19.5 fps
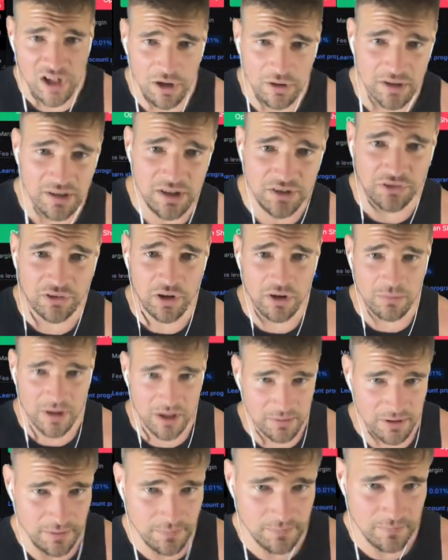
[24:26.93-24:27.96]
All right, let's go,
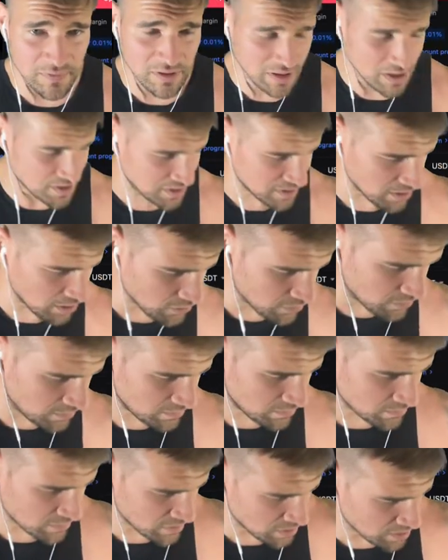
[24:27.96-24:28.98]
baby. Let's go.
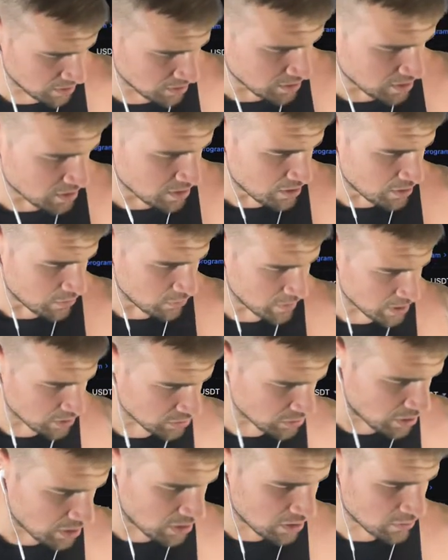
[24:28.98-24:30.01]
We
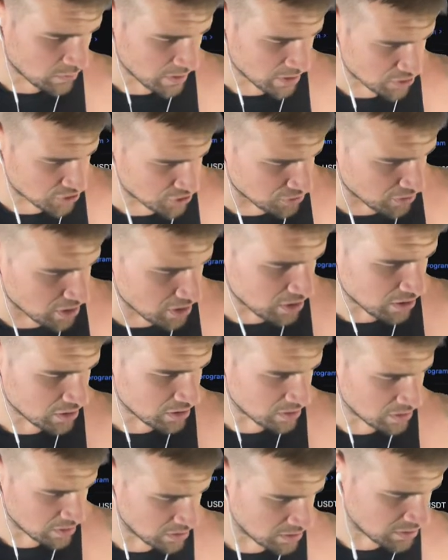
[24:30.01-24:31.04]
are long, we are
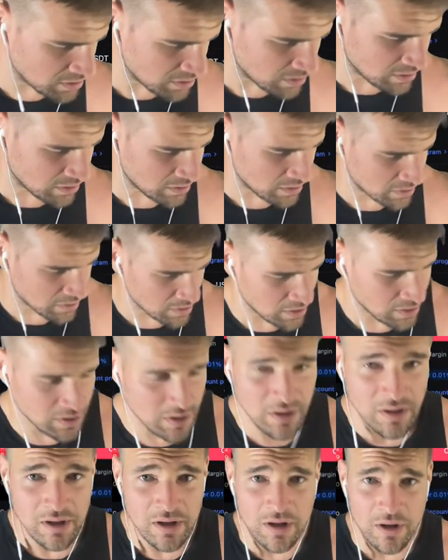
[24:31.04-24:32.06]
strong.
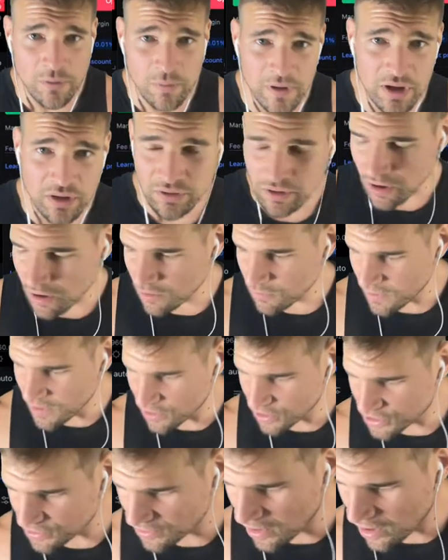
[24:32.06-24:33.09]
We are long, we
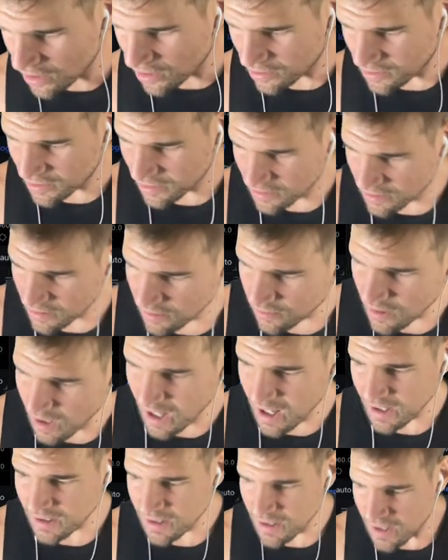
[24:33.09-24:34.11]
are strong.
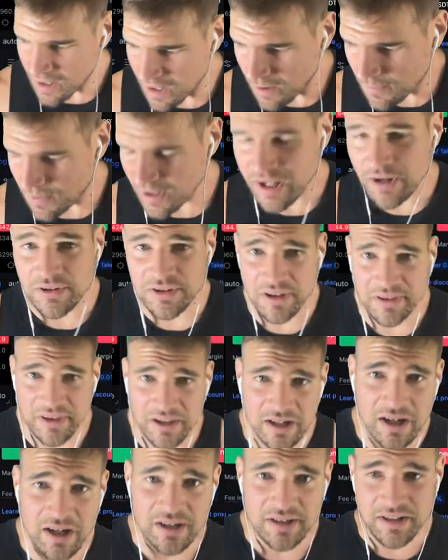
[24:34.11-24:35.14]
And, but here's the
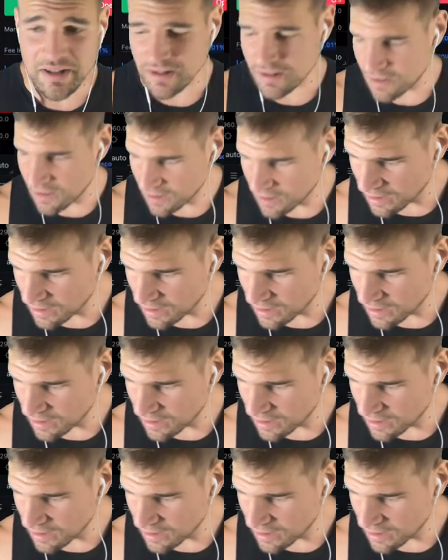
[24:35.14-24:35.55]
thing, guys.